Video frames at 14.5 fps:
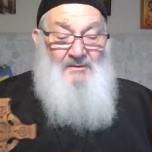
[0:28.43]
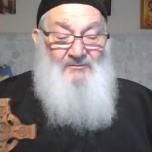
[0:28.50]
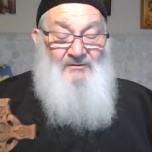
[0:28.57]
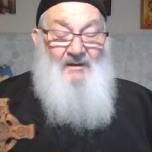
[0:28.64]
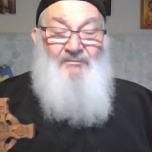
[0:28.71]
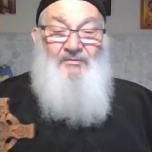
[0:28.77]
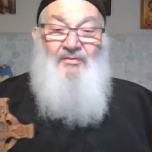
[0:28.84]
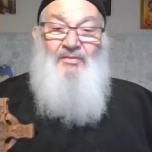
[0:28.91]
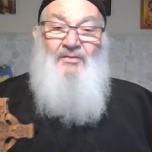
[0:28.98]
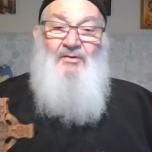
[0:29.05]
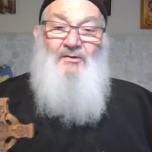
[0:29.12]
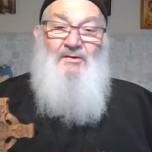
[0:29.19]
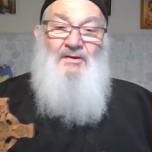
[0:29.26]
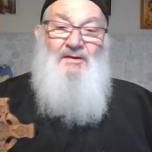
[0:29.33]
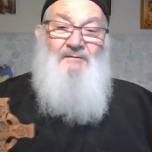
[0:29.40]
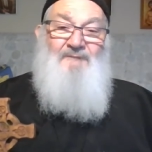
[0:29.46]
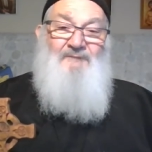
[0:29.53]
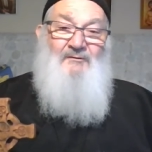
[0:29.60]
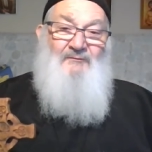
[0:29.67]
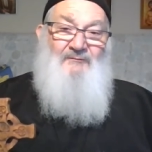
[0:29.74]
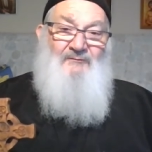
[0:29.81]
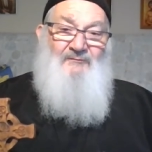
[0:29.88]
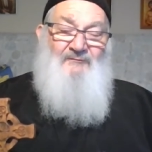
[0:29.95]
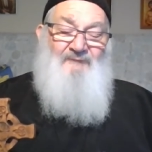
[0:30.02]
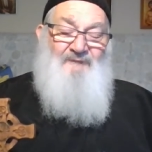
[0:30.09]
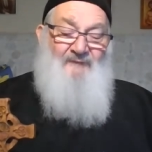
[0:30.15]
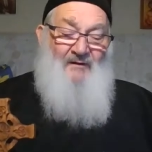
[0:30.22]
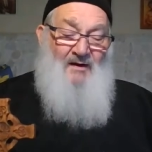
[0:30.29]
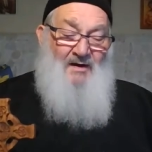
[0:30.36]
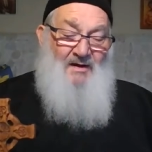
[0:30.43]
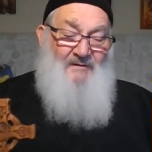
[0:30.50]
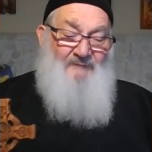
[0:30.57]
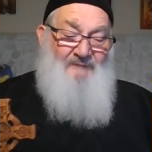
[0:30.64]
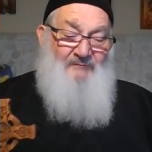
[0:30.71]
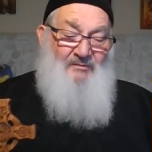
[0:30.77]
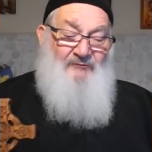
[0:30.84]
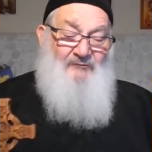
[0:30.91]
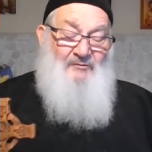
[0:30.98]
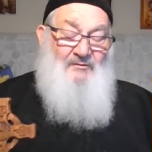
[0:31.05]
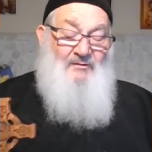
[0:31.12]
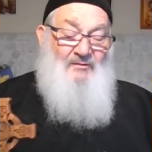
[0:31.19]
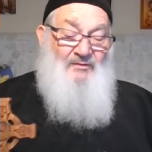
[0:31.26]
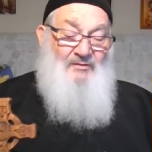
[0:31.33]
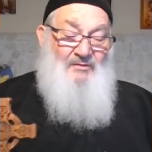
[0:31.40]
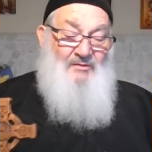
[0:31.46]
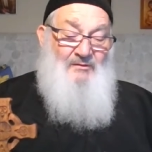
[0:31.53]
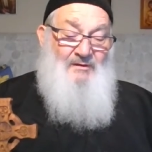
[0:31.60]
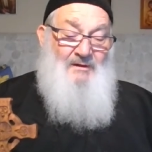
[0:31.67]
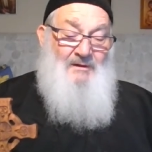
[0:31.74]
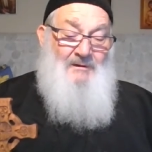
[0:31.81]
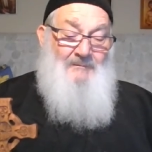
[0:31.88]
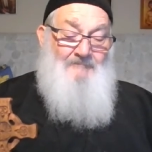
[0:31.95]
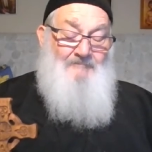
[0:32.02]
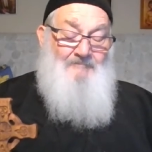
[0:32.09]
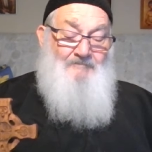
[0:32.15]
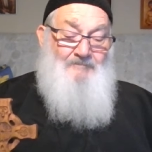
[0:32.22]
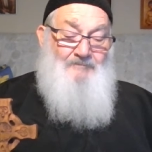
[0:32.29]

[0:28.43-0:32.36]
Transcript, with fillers: chapter 13, verses 5 through to 13.